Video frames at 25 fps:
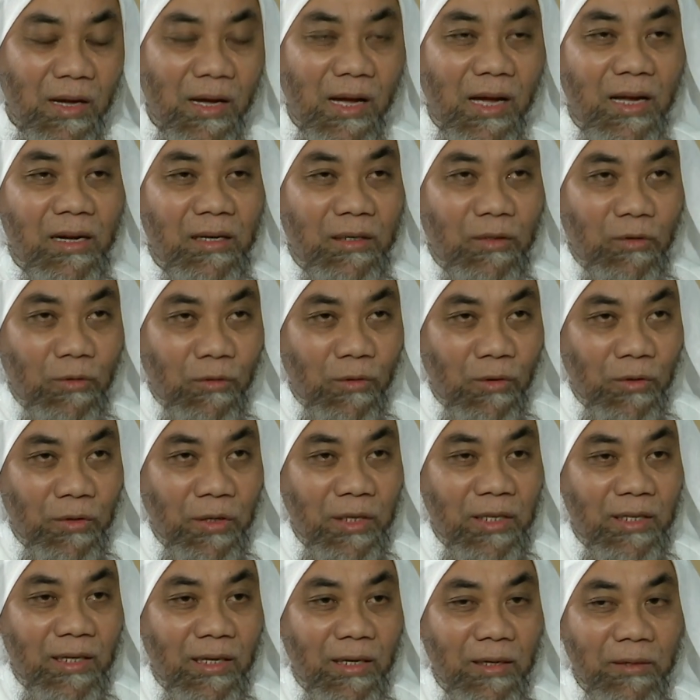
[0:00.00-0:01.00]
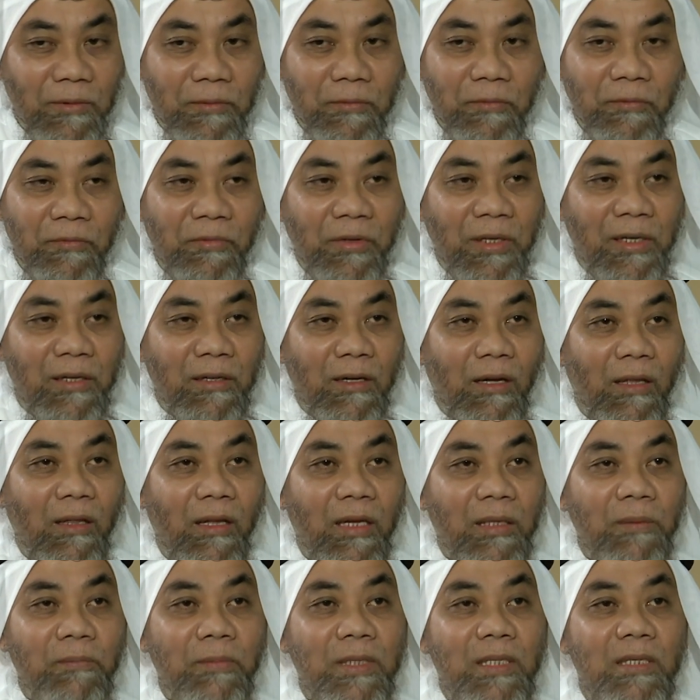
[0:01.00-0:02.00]
al-uluhiyya, fearing
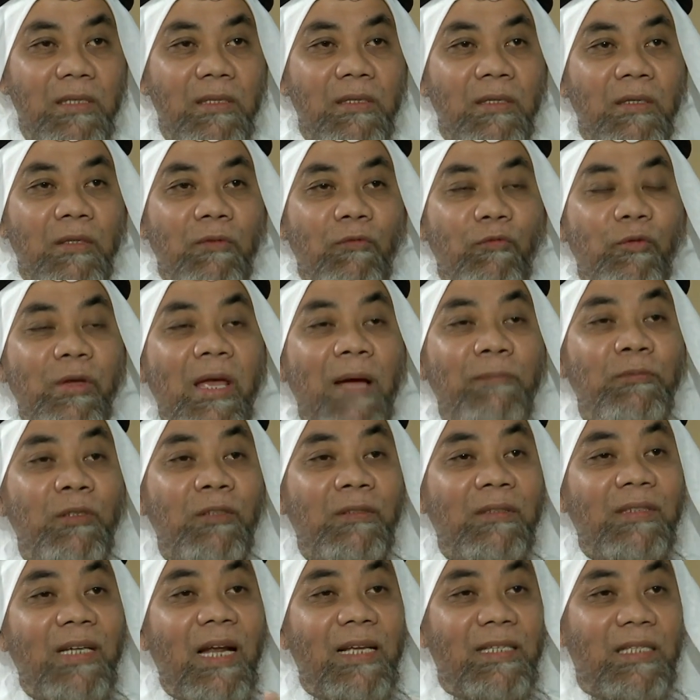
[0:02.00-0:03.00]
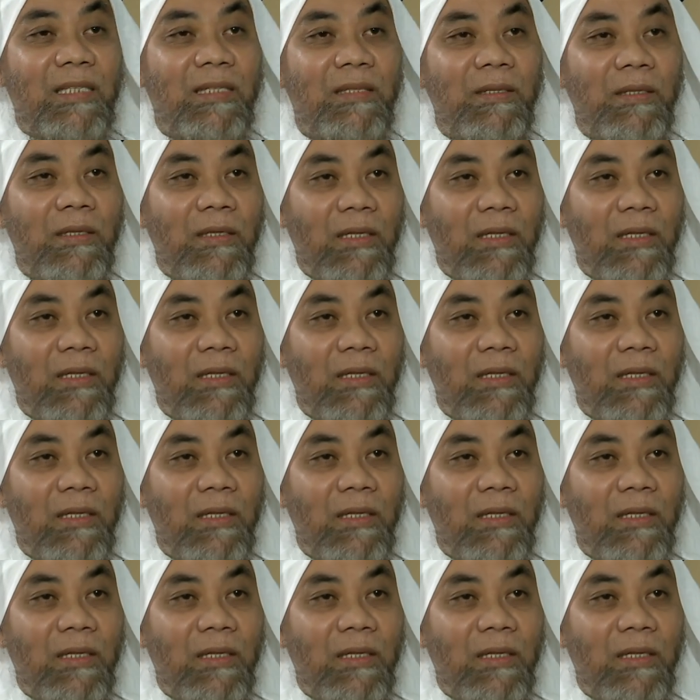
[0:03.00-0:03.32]
Allah, it means we have to trust.